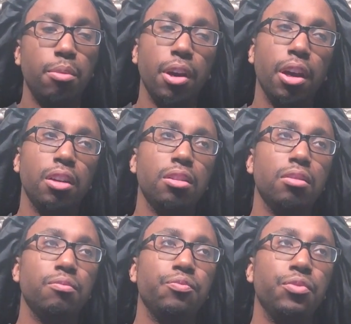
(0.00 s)
But,
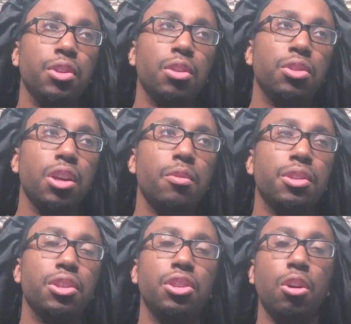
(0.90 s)
you know, she
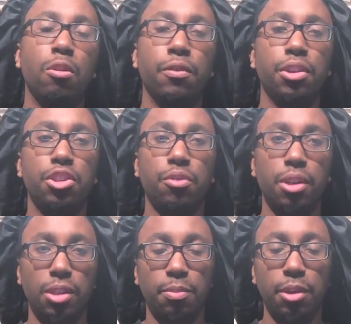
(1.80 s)
always says she overly
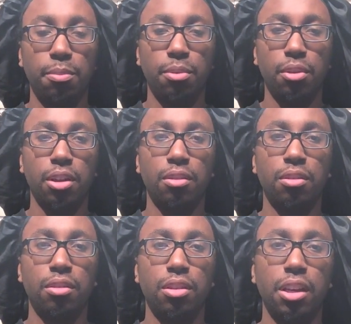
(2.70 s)
trusts people,
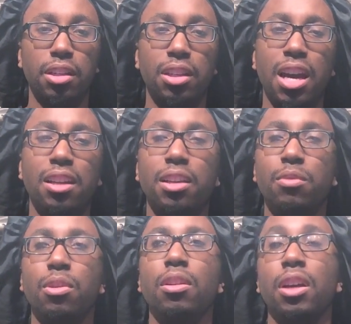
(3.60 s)
and it's not like,
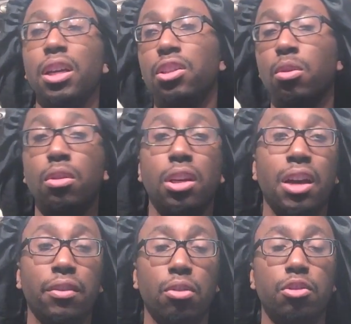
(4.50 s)
well, I guess Laura the
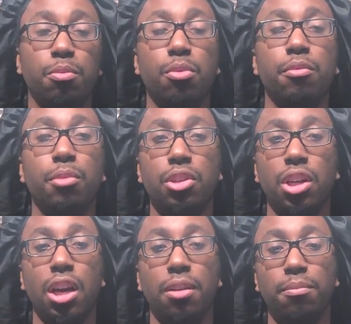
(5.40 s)
Life Coach pretty much
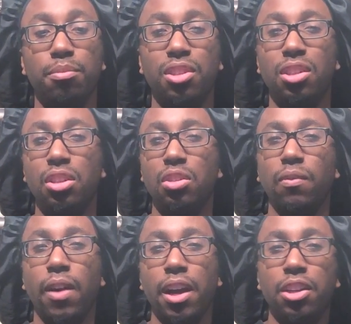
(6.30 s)
kind of
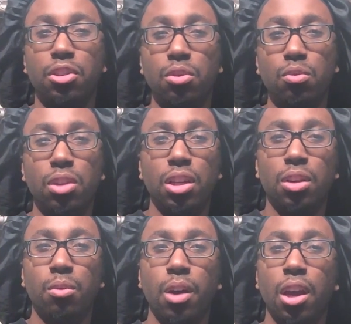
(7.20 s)
fine-tuned it
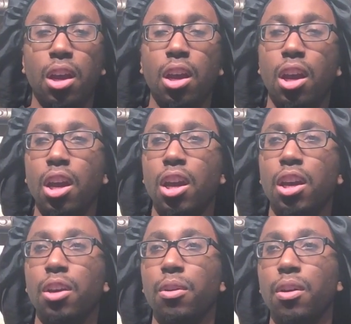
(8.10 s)
in a way.
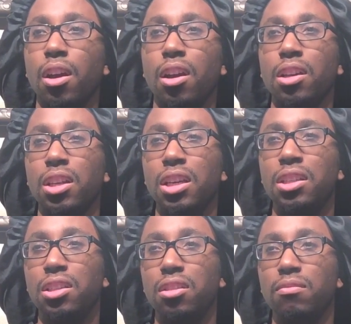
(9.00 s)

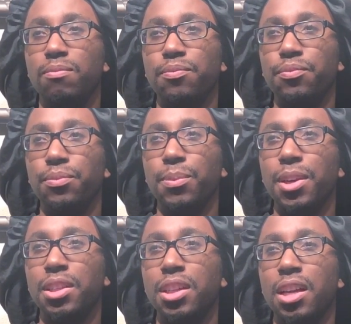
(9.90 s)
It's
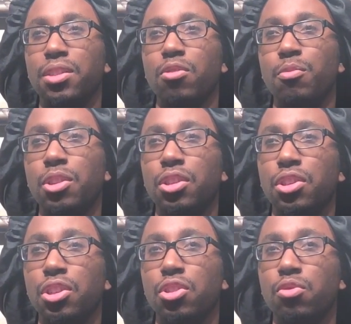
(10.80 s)
not so much that
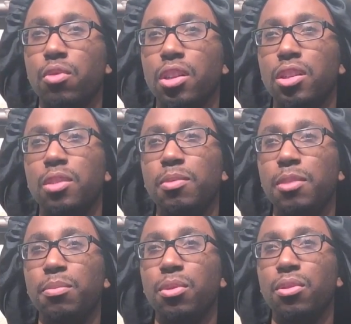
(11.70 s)
she trusts
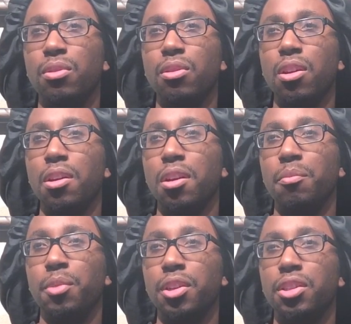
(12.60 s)
people,
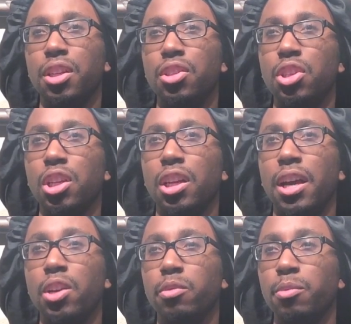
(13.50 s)
but it's that she
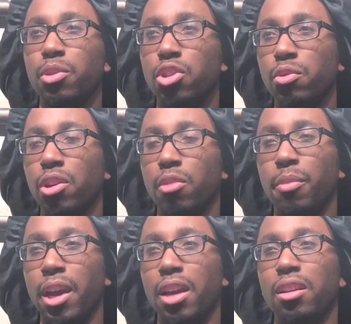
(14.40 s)
allows people to treat her
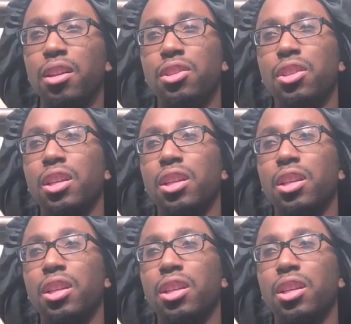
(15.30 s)
badly.